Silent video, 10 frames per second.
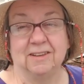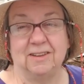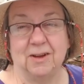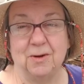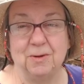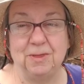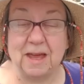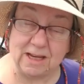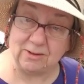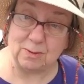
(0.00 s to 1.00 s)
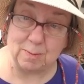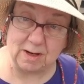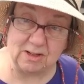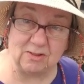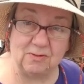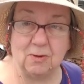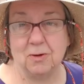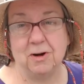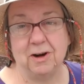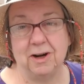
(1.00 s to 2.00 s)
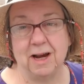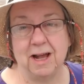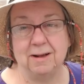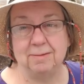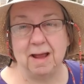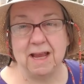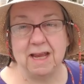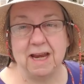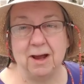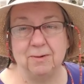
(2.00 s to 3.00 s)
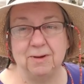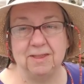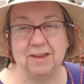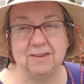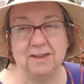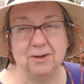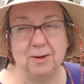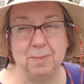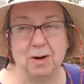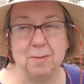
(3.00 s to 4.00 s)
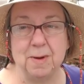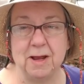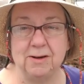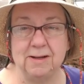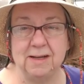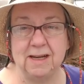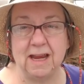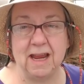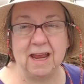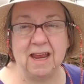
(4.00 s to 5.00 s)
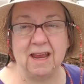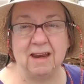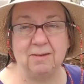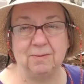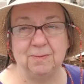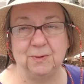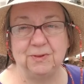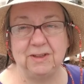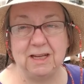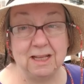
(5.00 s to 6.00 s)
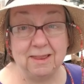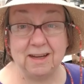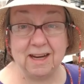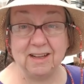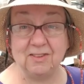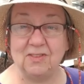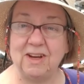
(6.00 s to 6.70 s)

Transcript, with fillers: So thank you so much for hanging out with us here at Bear Mountain, and we'll see you in the next